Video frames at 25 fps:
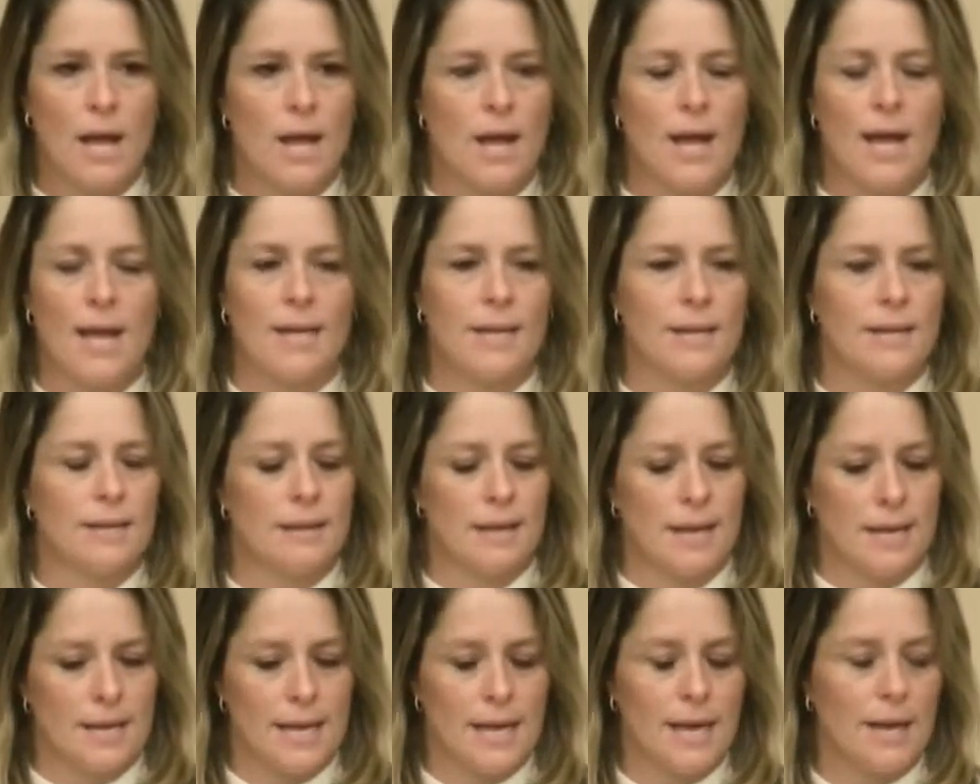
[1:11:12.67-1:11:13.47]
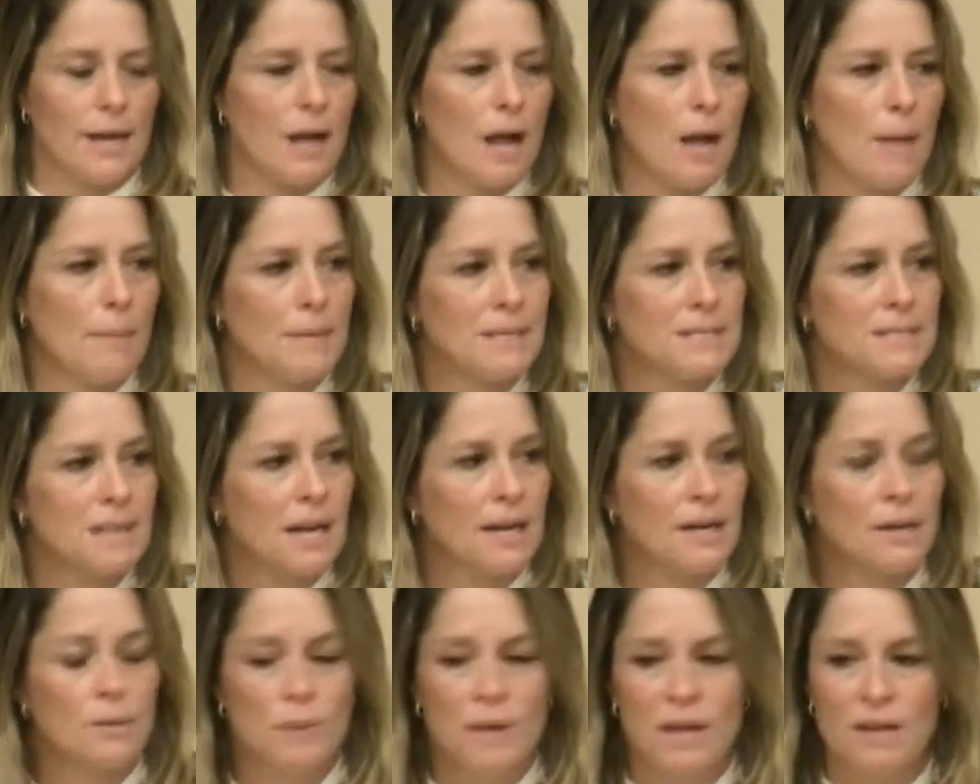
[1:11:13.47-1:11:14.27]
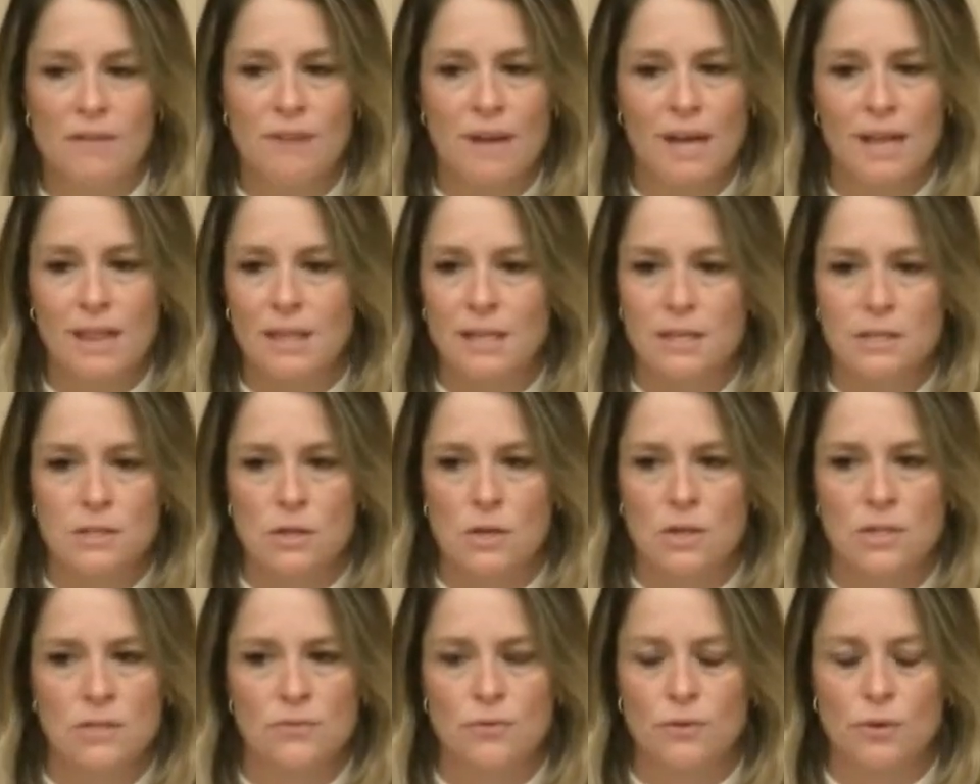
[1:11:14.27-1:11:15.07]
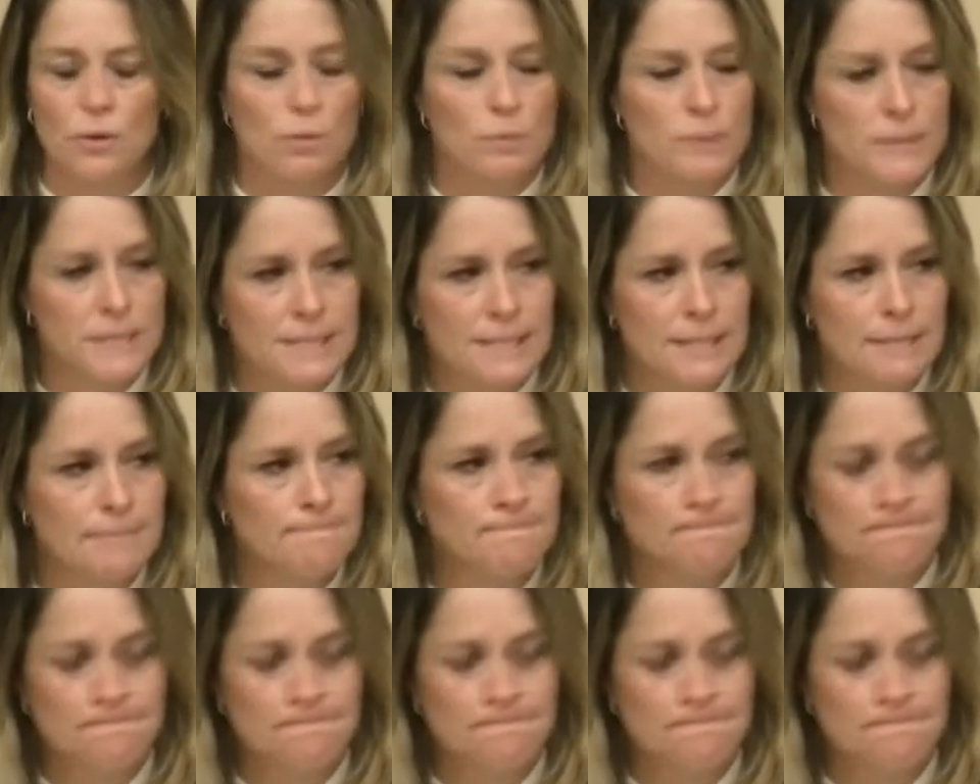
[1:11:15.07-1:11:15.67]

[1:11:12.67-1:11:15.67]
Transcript: I can't comment on it. We have ethics laws for a reason.